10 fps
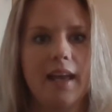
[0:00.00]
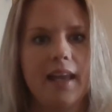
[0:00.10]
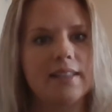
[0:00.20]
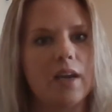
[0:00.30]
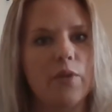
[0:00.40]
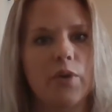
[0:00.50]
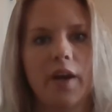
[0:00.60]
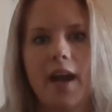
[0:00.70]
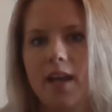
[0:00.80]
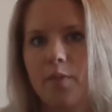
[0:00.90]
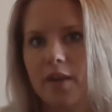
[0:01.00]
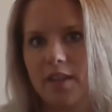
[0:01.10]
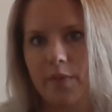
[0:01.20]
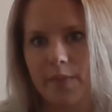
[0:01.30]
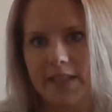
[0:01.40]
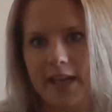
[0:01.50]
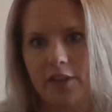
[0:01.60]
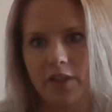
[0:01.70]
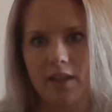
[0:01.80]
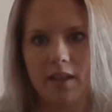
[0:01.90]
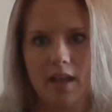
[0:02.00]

He does not require any more supplementation.